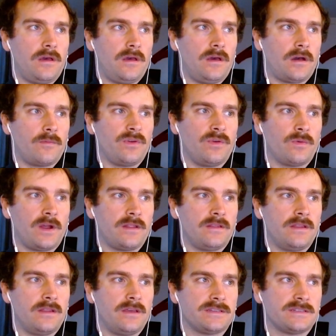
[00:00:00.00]
We read
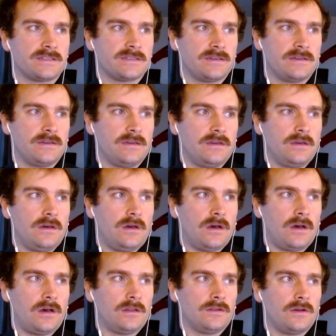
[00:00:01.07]
this
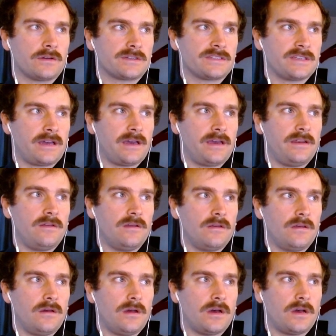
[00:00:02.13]
alongside
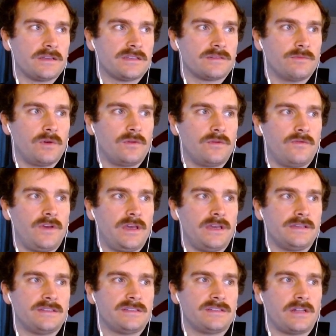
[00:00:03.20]
Simone
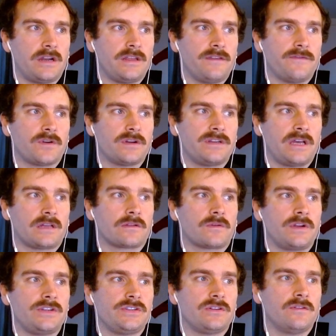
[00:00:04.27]
Weil's Study for a
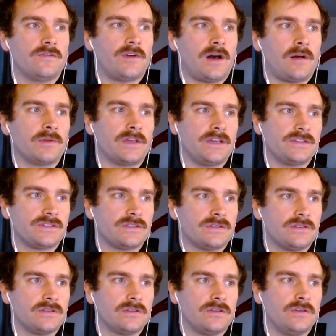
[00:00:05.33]
Declaration of
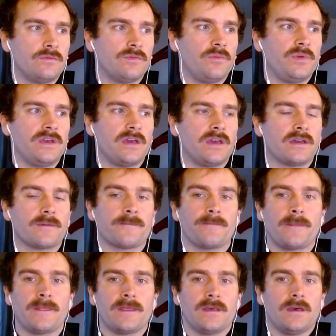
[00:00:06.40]
Obligation to the Human Being,
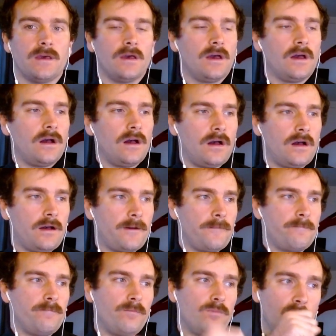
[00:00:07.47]

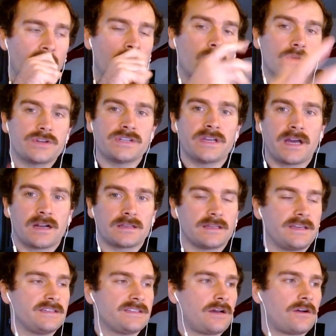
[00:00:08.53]
um, where she kind of
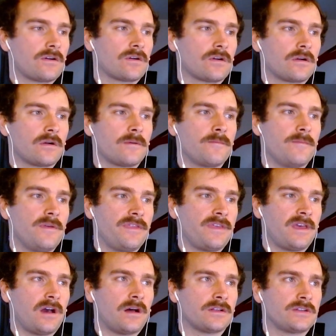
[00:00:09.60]
lays out her
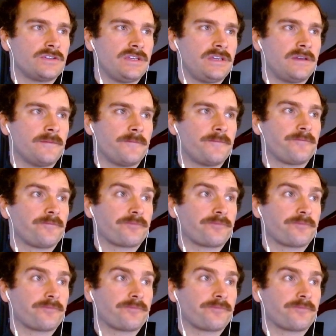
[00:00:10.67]
theology.